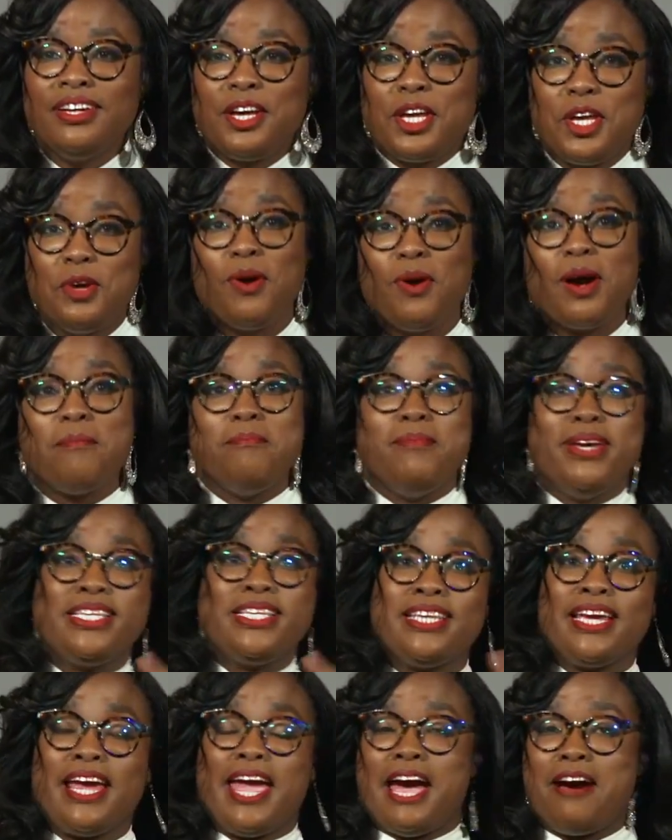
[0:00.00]
You are
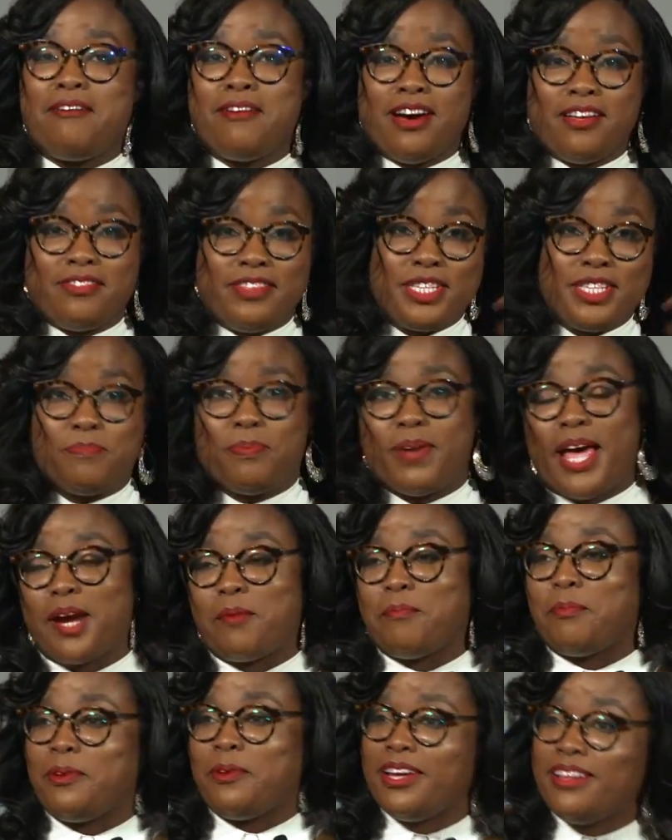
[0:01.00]
missing out on this
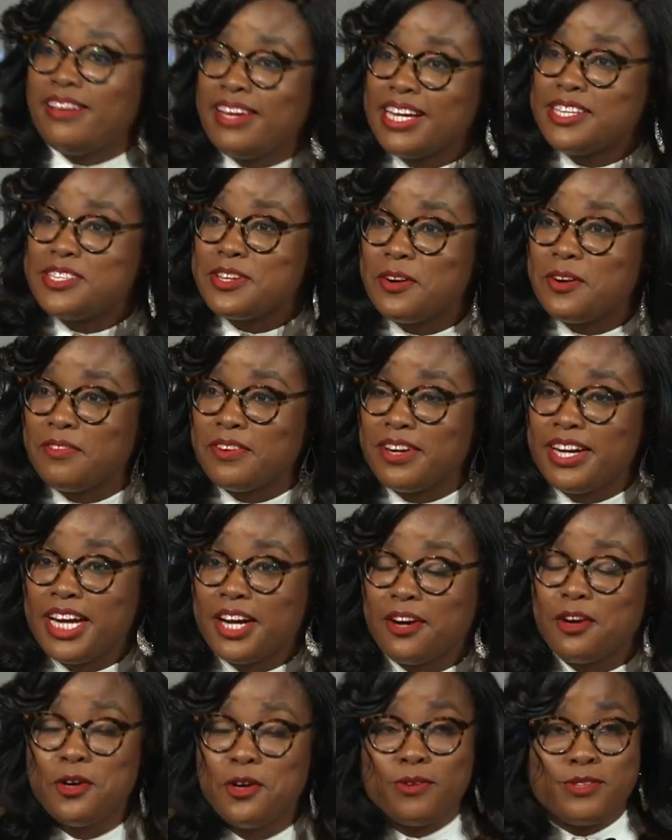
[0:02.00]
Black brilliance over
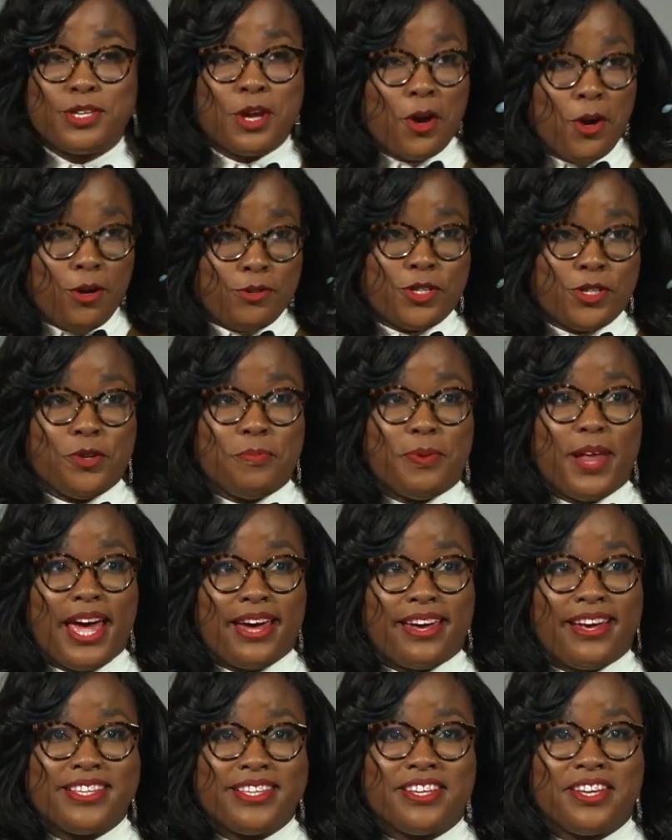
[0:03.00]
here. Who told you
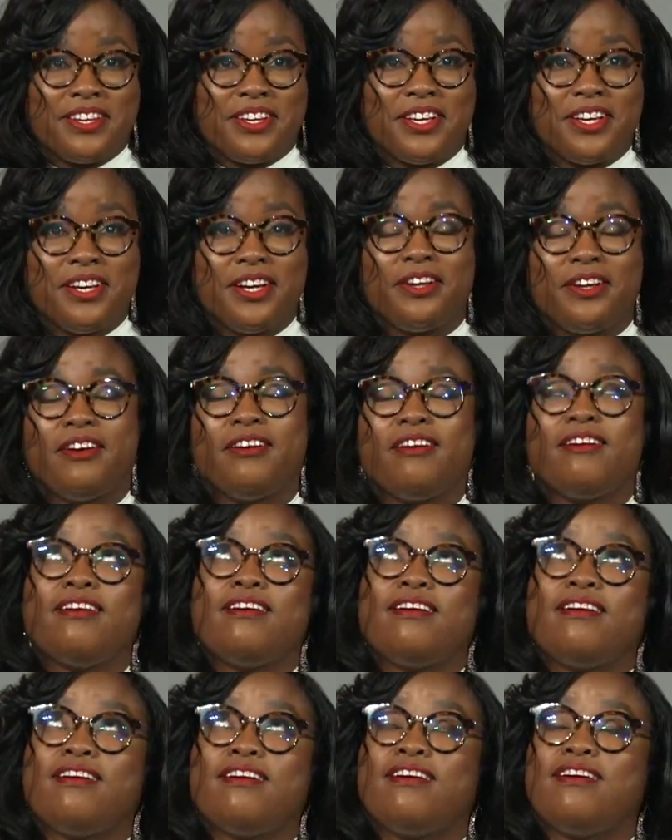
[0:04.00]
Black isn't good,
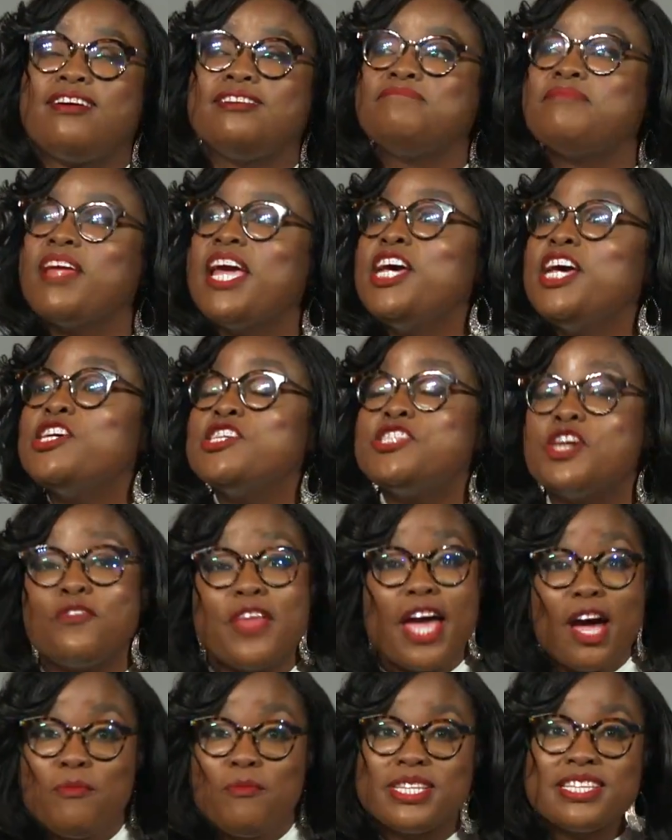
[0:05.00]
girl? So
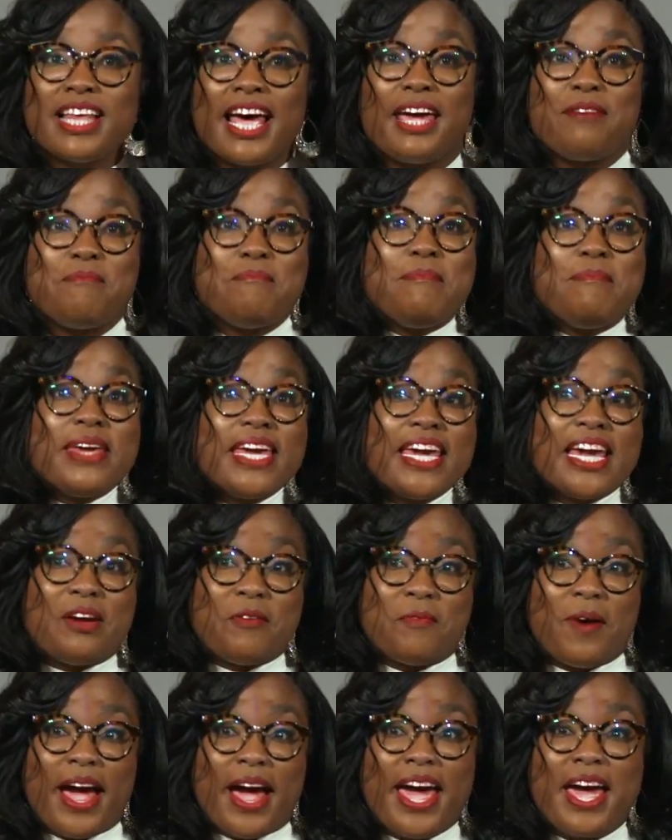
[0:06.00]
that was like me,
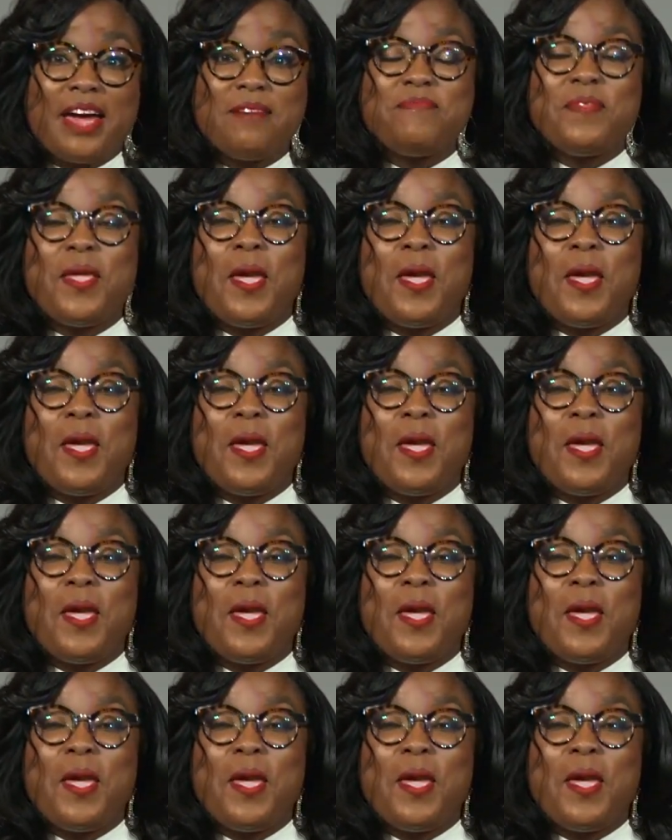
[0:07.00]
right?